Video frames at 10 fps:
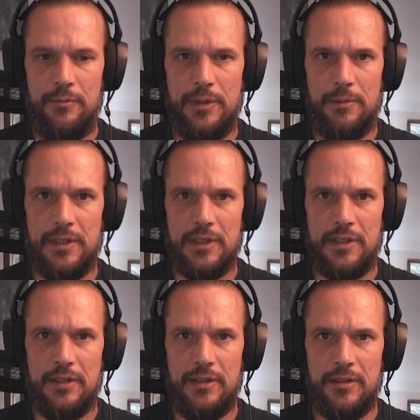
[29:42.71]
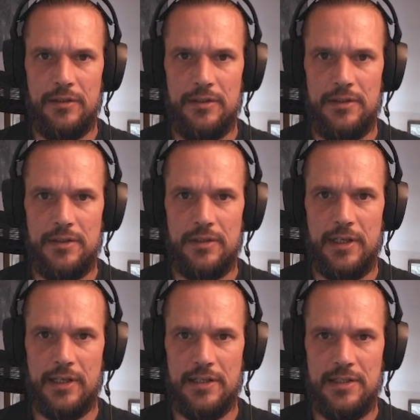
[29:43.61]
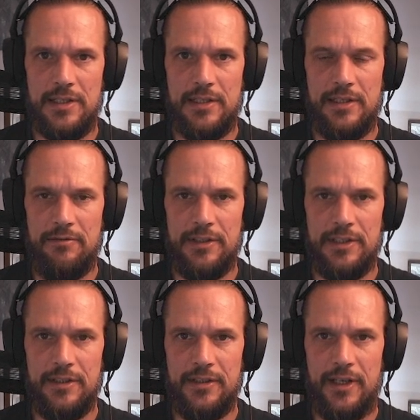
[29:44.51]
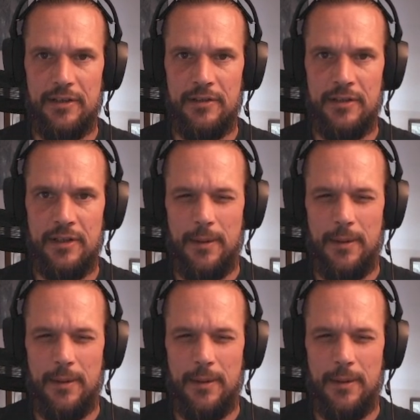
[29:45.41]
Maybe I can just, like I said, leave it in tile.